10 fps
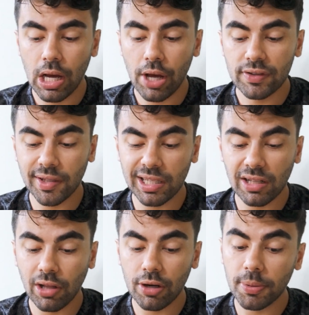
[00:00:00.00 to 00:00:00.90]
Something a
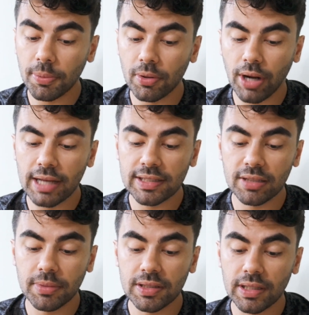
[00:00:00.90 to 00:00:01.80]
lot of people are asking
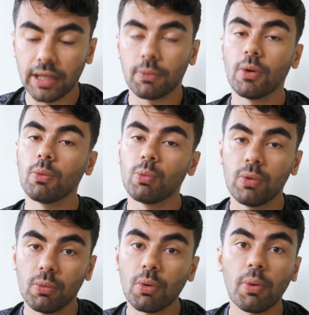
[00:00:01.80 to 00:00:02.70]
me is like, well,
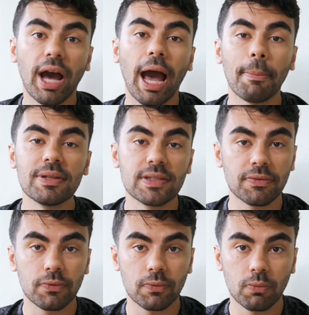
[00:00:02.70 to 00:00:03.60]
what happens if
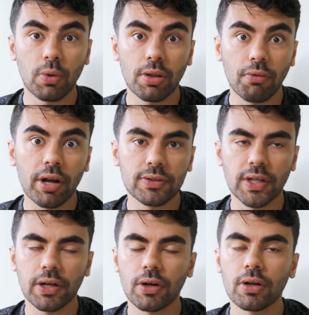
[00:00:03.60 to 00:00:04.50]
one of the riders
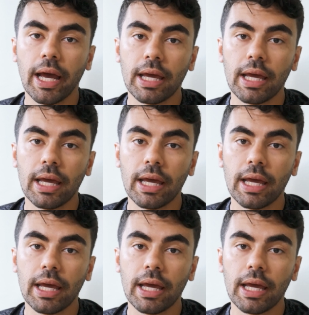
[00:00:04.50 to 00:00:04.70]
get hurt?